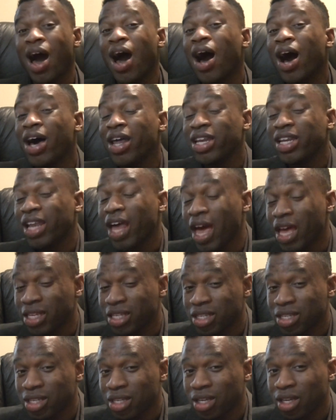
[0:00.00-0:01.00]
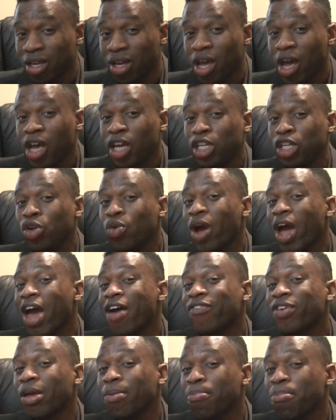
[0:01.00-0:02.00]
Unless you
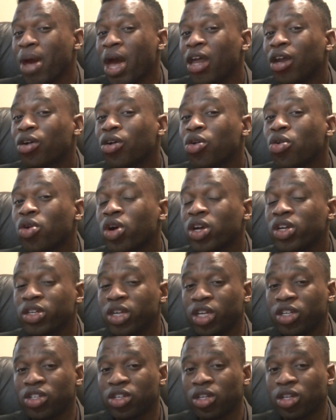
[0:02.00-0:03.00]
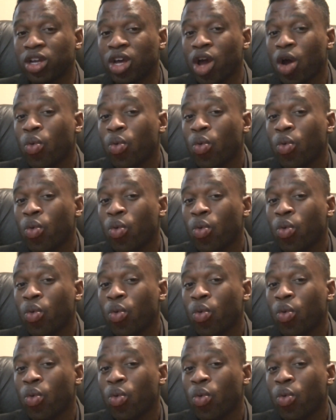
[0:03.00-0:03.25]
have a medical condition